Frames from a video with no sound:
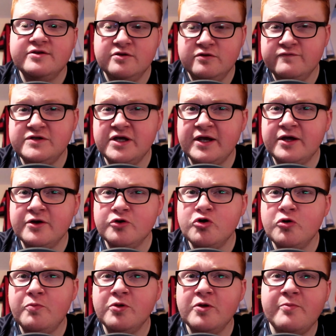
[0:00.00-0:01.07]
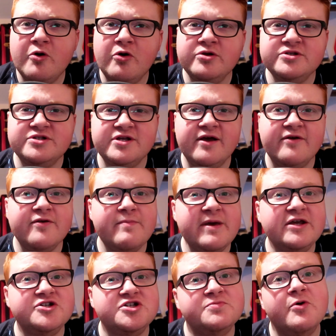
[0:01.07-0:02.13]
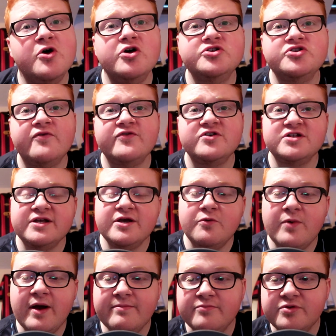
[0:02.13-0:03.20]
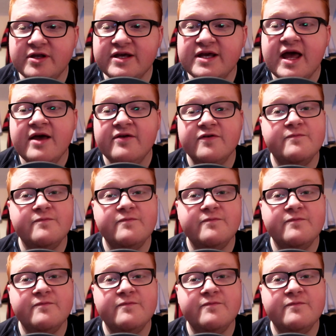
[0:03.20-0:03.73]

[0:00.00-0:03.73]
They love taking a couple of points. They beat Spurs, obviously, at Wembley.